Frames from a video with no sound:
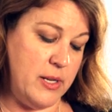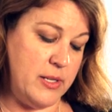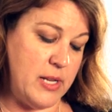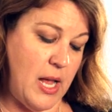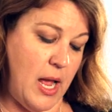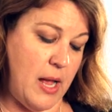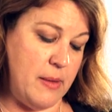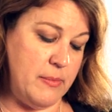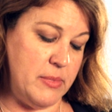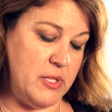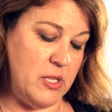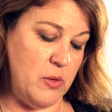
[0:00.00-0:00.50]

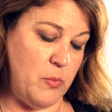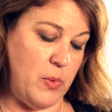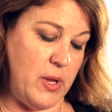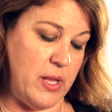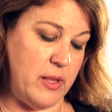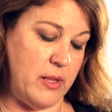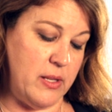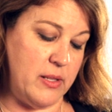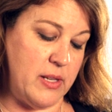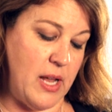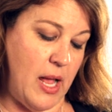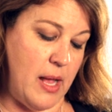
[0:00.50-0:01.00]
times the
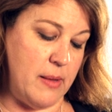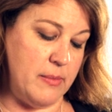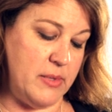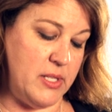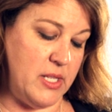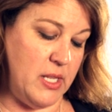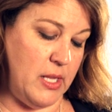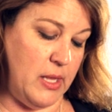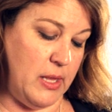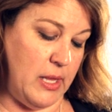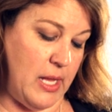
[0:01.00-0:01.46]
width, times the